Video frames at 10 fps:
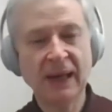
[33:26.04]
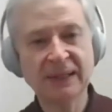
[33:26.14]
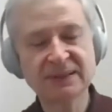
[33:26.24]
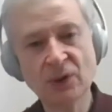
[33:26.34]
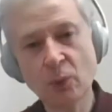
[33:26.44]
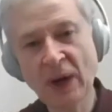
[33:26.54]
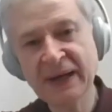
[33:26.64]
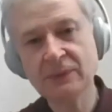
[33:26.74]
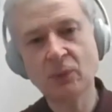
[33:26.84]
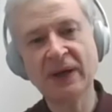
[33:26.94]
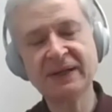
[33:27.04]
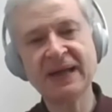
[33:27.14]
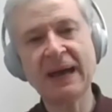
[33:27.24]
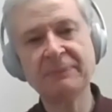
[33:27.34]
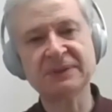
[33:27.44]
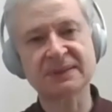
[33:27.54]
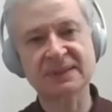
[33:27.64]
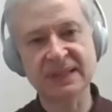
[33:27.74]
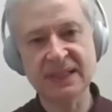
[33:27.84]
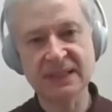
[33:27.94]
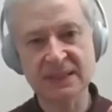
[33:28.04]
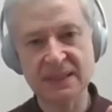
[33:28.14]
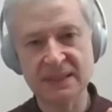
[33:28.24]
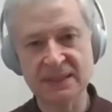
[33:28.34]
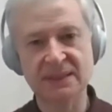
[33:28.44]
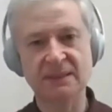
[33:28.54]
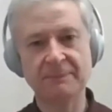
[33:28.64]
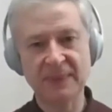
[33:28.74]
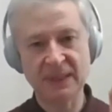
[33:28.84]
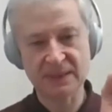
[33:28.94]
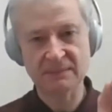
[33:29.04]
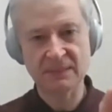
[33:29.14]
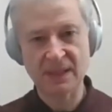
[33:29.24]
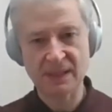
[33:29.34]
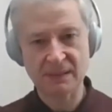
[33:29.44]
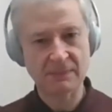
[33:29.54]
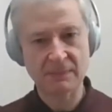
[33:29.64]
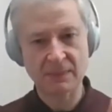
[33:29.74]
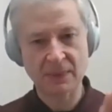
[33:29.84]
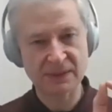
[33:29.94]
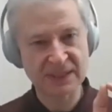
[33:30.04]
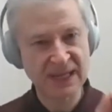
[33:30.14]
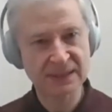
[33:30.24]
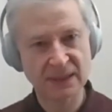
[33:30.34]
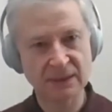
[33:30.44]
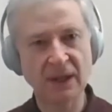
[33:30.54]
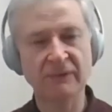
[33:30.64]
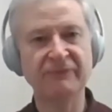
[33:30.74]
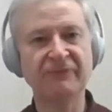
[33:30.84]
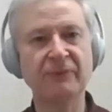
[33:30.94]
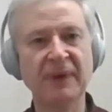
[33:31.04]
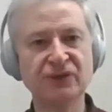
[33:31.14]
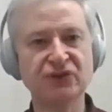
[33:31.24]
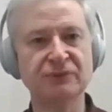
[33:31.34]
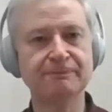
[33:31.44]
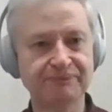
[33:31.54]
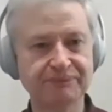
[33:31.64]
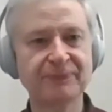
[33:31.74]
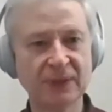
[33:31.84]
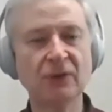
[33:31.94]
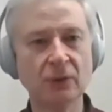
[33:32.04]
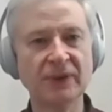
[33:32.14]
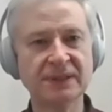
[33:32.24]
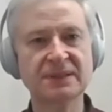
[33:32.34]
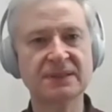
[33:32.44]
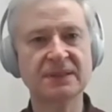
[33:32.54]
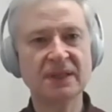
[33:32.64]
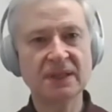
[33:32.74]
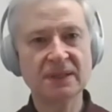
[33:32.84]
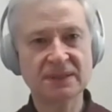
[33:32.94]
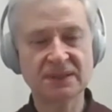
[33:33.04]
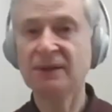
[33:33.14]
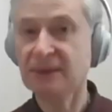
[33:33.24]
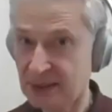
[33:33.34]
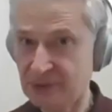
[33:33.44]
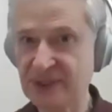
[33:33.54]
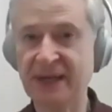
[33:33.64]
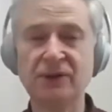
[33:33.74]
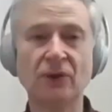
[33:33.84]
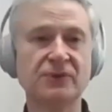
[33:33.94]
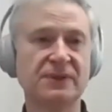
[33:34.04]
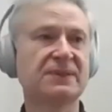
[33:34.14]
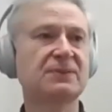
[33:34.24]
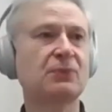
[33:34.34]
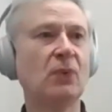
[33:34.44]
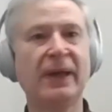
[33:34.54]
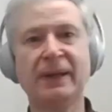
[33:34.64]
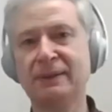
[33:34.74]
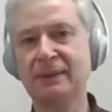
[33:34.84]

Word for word: And so when it, when it happens, it is, it's contains a lot of information. You know, it's suddenly you take notice when